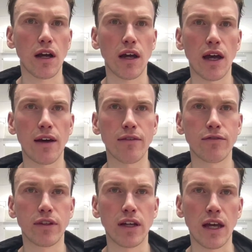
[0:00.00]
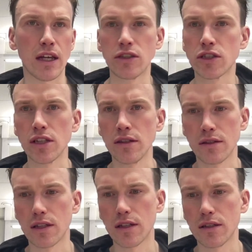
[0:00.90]
I have the engine
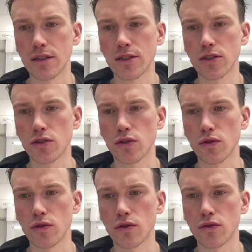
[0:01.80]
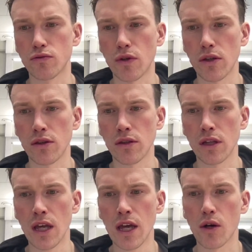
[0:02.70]
to run
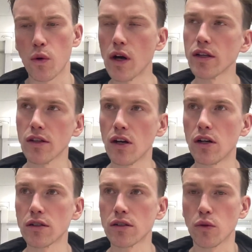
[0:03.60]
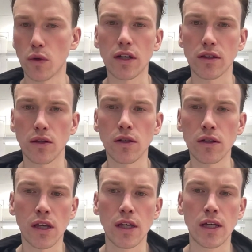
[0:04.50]
quite hard, quite
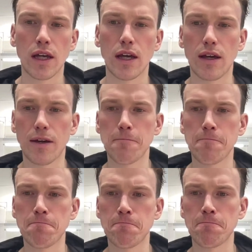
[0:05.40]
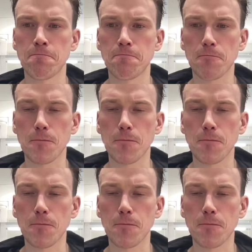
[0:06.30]
long, um,